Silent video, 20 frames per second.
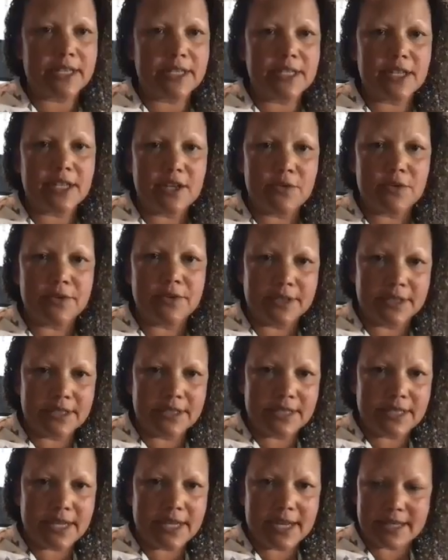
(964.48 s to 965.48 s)
to continue with
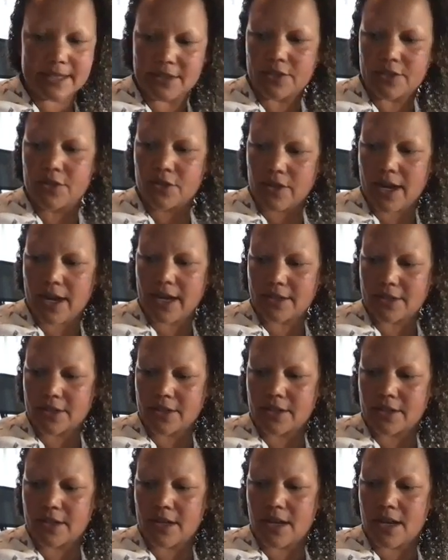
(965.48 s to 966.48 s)
Lindsay as the
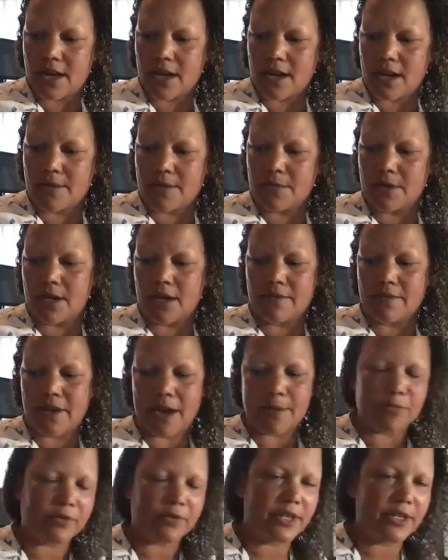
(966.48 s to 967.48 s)
director of
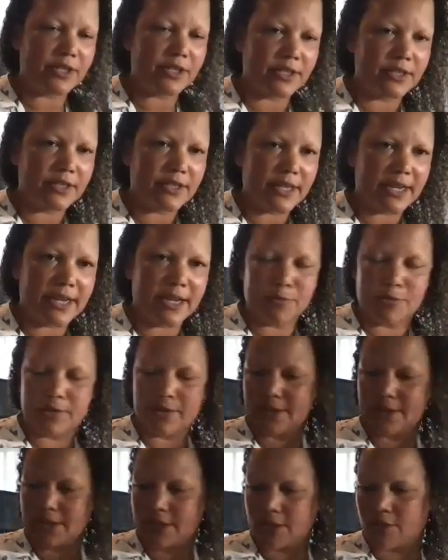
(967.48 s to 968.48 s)
operations and
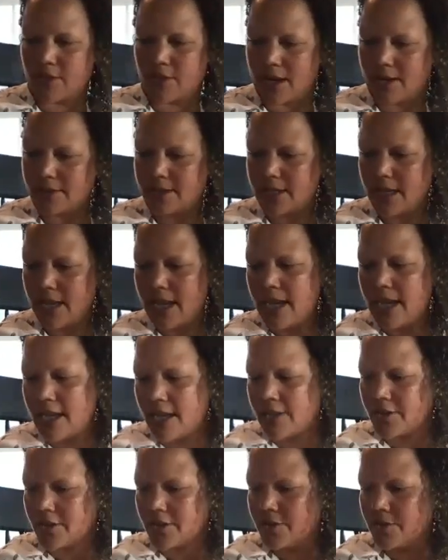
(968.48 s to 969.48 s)
buildings and grounds
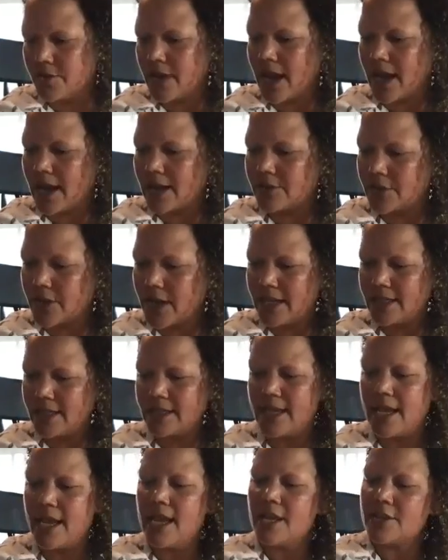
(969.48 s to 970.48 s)
in her new
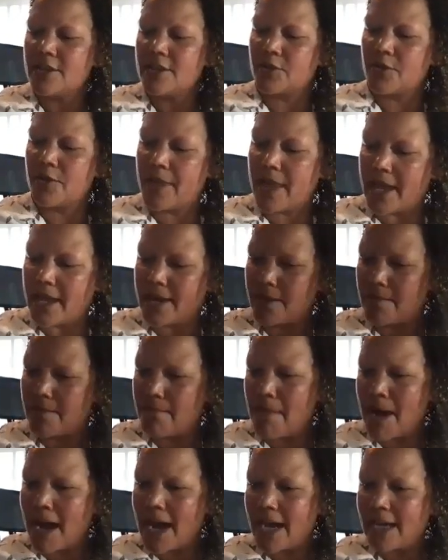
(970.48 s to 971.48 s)
contract. So then
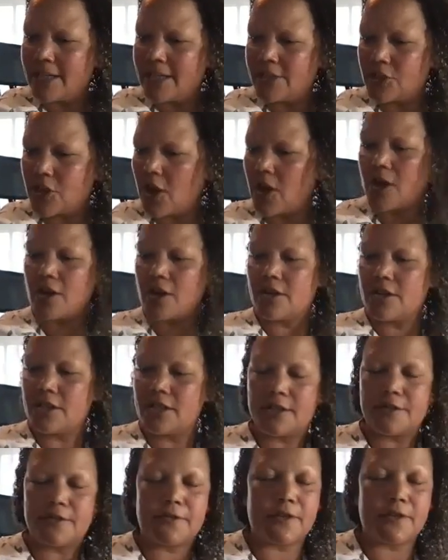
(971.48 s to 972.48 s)
my
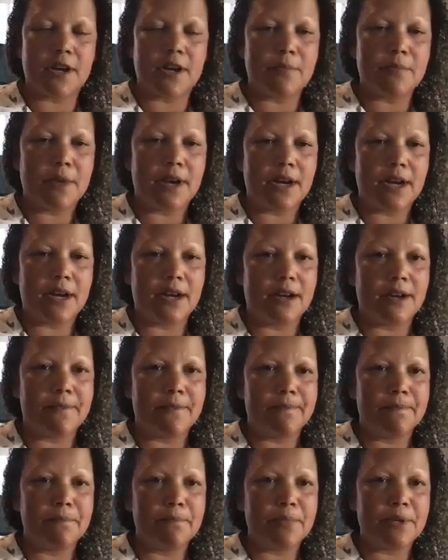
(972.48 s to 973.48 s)
charge
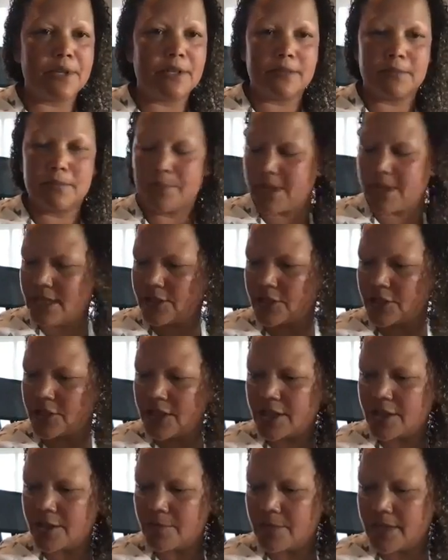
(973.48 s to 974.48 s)
from
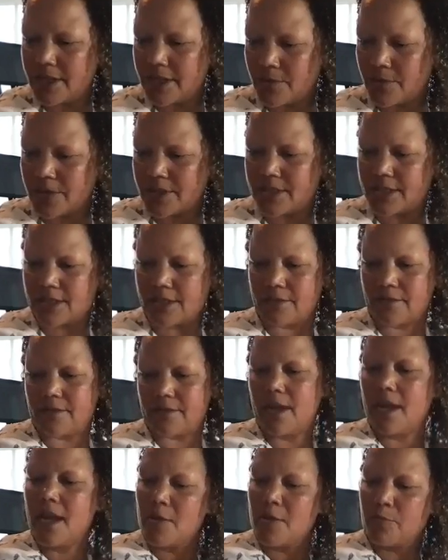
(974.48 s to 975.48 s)
B&G committee was to
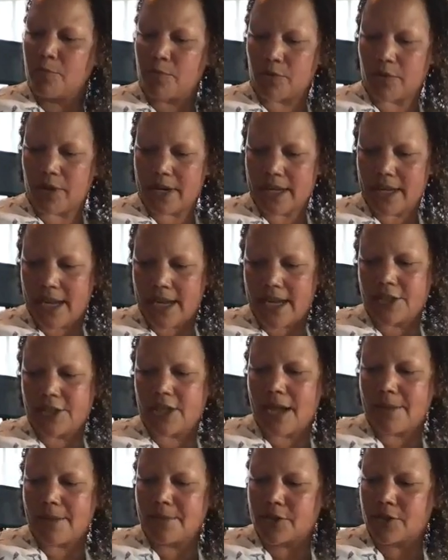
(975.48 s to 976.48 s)
bring a
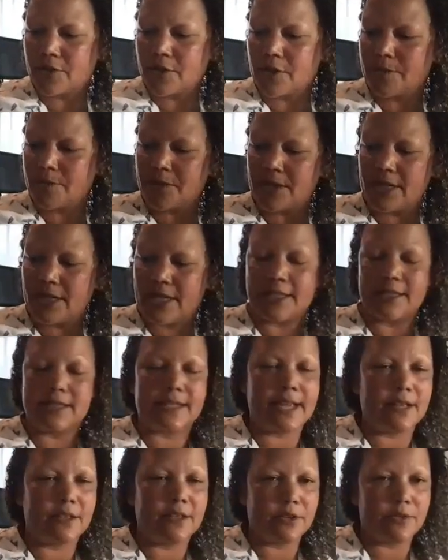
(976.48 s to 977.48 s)
job description and
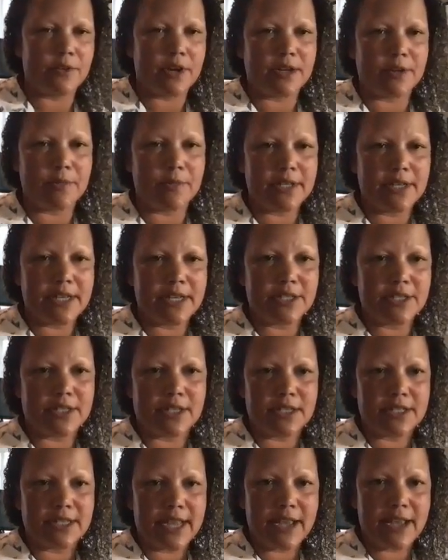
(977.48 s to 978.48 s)
salary
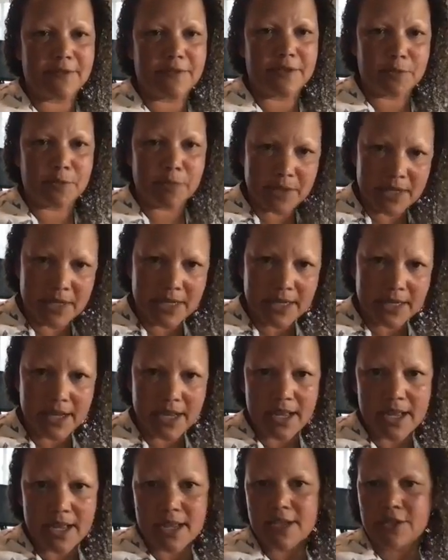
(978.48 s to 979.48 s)
recommendation to F&P.
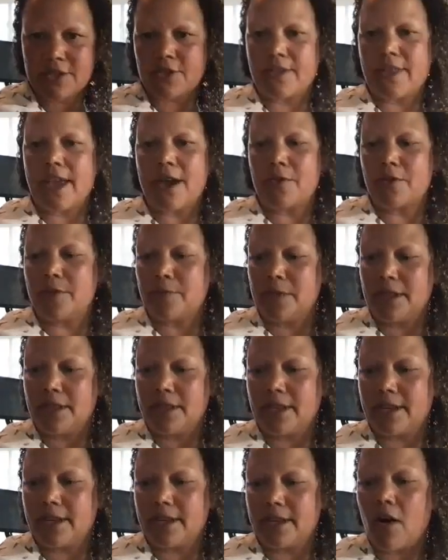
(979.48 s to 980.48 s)
So that would mean
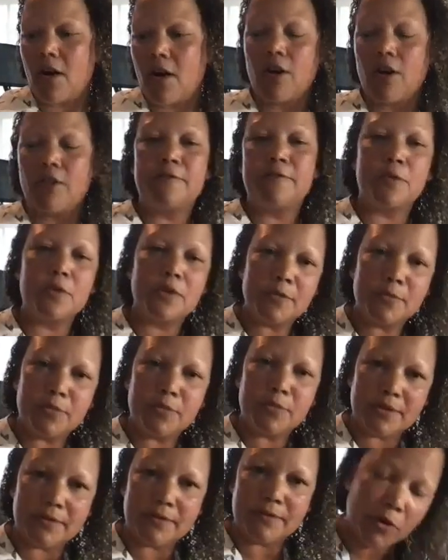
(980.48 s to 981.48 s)
that all four
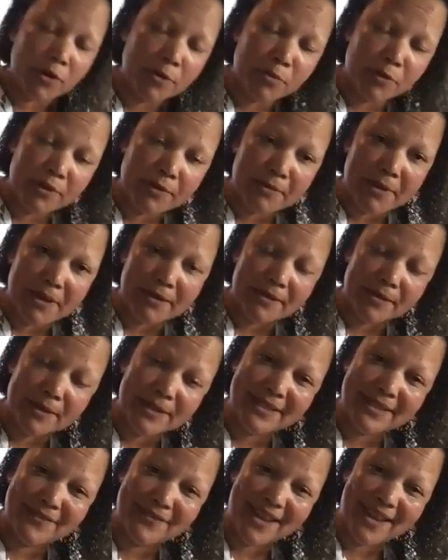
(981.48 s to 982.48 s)
board
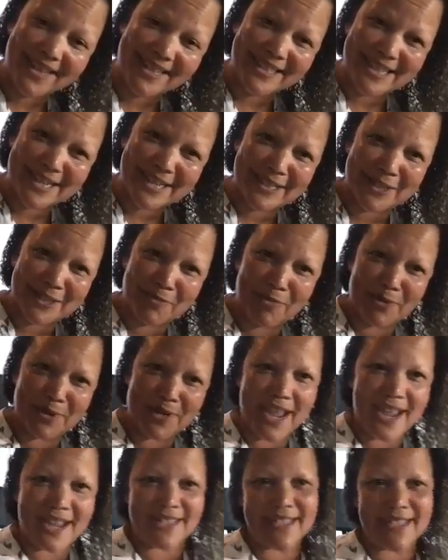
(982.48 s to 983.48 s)
members have had a chance to put
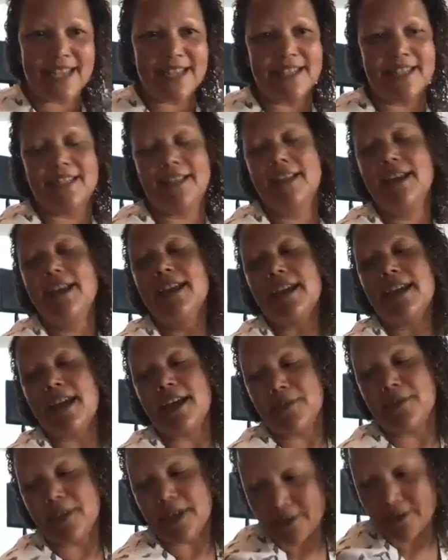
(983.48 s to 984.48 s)
eyes on it,
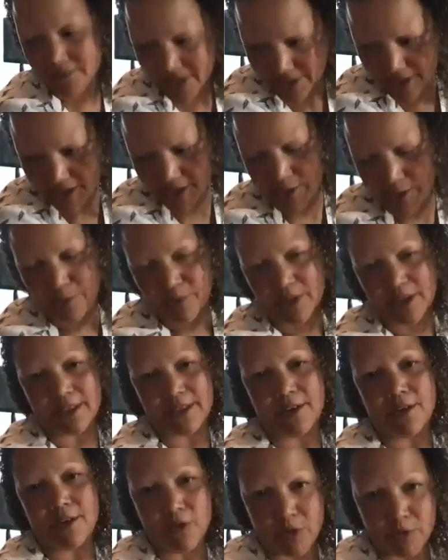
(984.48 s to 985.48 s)
and then eventually bring
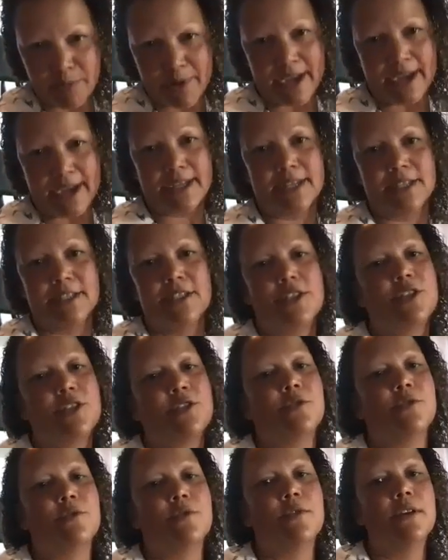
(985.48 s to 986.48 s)
the whole package
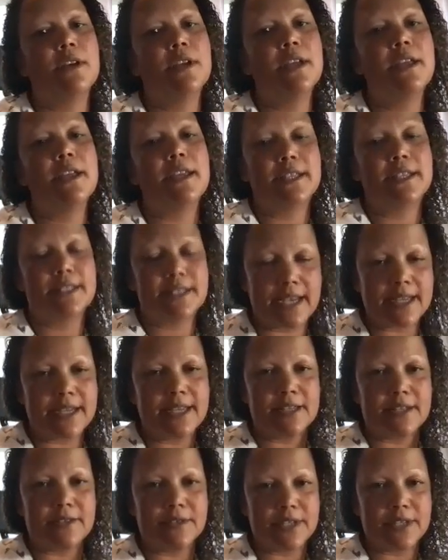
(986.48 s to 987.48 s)
to
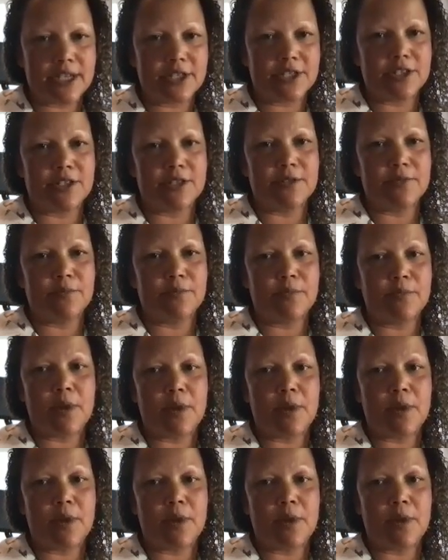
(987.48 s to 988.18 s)
executive session